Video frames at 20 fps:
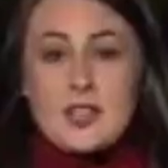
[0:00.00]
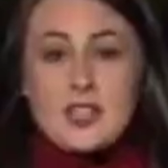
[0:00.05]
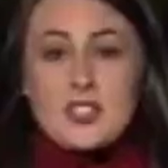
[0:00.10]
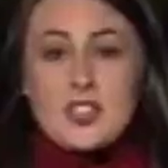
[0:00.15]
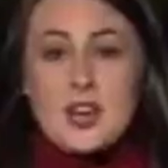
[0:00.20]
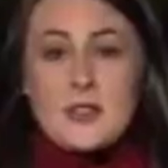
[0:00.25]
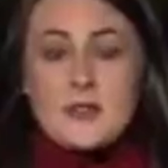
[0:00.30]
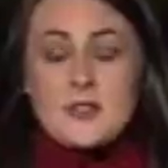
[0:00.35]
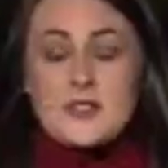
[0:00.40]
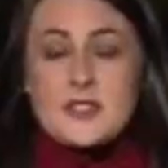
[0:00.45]
in
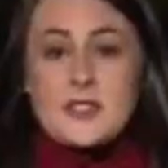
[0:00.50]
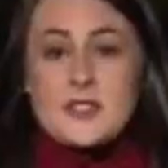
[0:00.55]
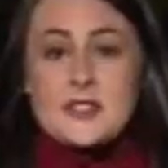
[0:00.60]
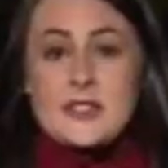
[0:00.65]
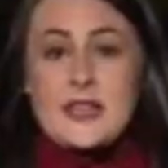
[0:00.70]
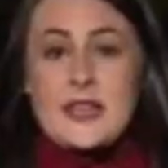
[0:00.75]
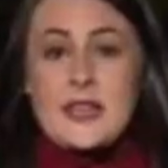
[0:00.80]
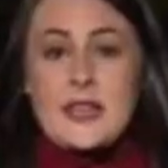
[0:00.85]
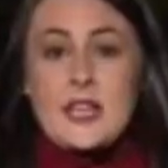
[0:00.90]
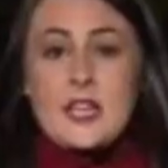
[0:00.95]
Jefferson
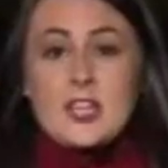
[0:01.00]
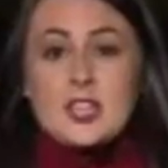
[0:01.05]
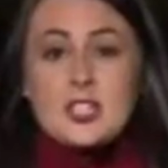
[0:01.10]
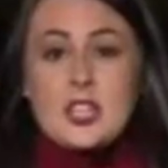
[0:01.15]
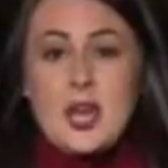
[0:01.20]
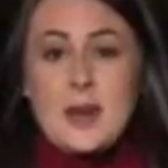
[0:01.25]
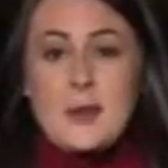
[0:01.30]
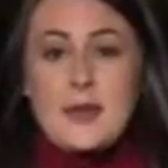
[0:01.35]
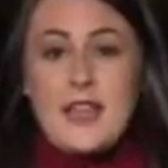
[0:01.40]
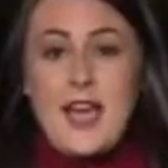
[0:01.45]
City,
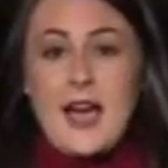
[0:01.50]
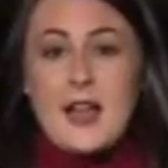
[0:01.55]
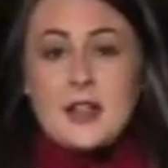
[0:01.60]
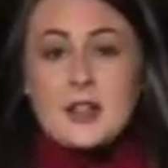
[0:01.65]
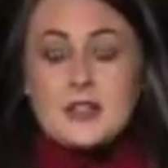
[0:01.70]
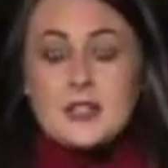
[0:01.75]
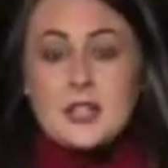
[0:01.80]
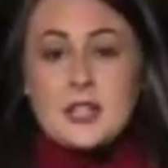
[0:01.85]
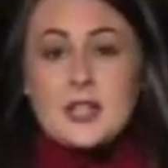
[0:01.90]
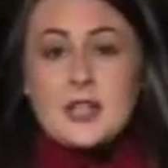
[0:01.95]
Shay
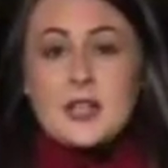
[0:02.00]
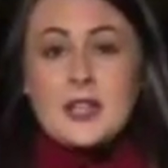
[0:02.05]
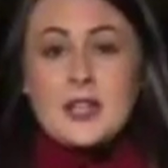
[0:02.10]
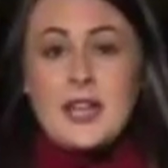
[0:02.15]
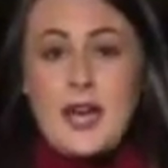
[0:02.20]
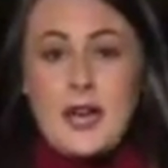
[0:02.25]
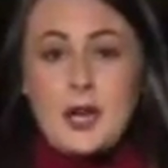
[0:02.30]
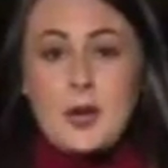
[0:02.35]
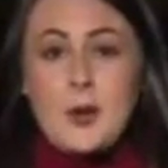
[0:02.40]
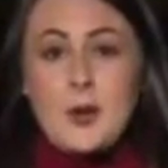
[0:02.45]
McAlister,
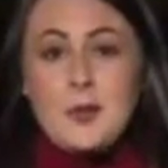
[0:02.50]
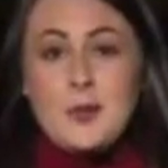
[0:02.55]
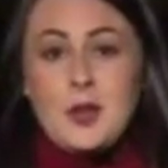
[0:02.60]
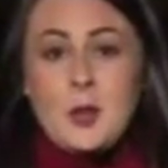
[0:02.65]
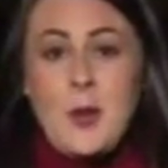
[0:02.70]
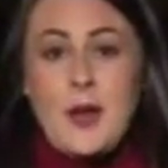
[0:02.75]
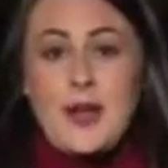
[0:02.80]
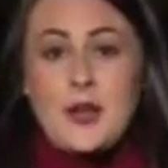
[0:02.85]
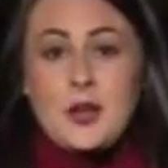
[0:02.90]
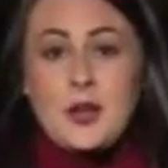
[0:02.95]
KOMU
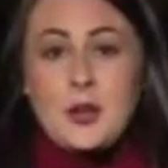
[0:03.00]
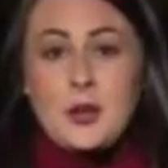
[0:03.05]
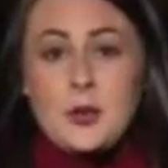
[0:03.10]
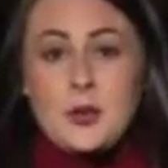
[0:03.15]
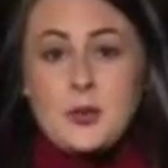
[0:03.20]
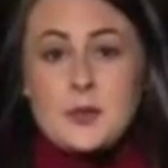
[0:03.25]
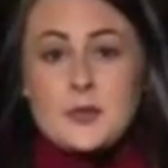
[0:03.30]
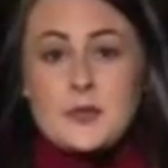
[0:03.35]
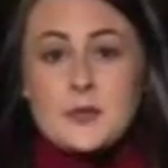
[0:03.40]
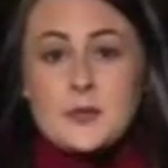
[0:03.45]
8
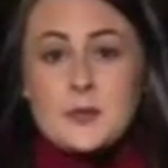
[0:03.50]
News.